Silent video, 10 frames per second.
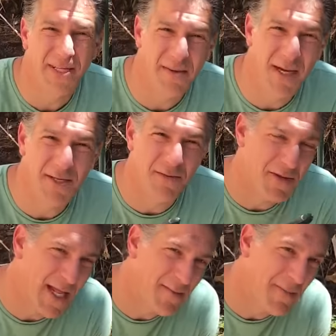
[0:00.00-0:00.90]
my tomatoes, I'm
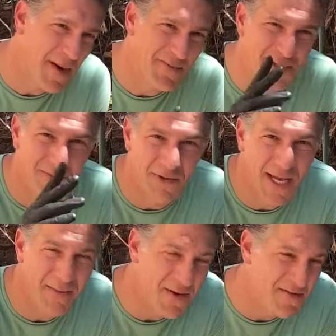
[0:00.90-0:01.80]
planting my peppers, I'm
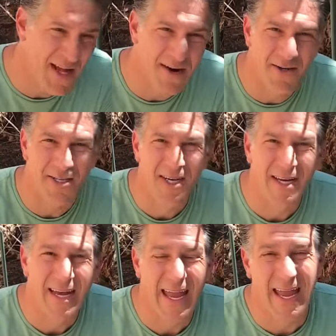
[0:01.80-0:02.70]
planting my flowers,
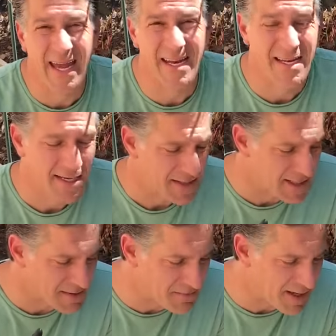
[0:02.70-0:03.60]
and
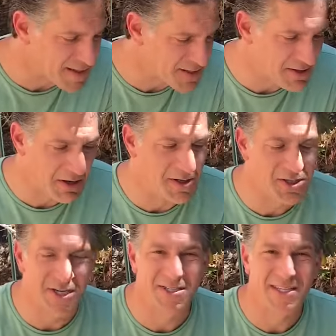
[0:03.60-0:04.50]
these bugs are
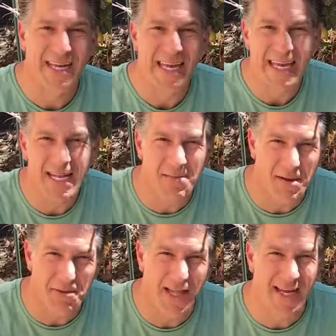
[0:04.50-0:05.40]
just eating my
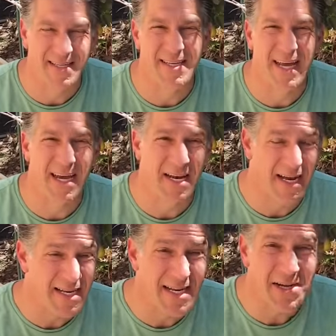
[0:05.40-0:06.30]
plants, and I
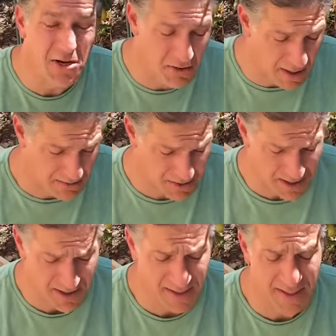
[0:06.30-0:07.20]
need to, uh, you
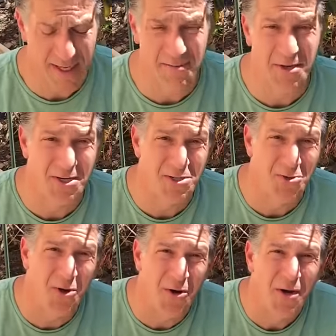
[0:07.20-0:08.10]
know, I need to get them under
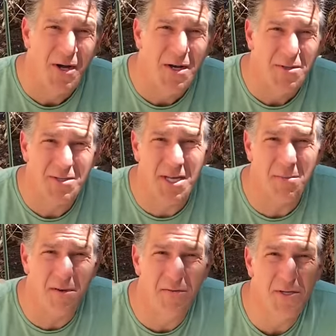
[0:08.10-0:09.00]
control. There's going to
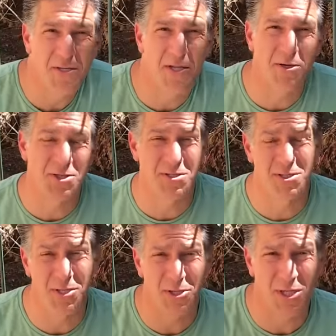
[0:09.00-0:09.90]
be a few solu
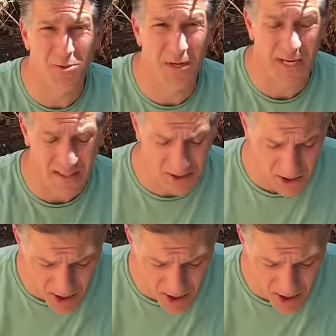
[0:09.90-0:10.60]
solutions when you get to your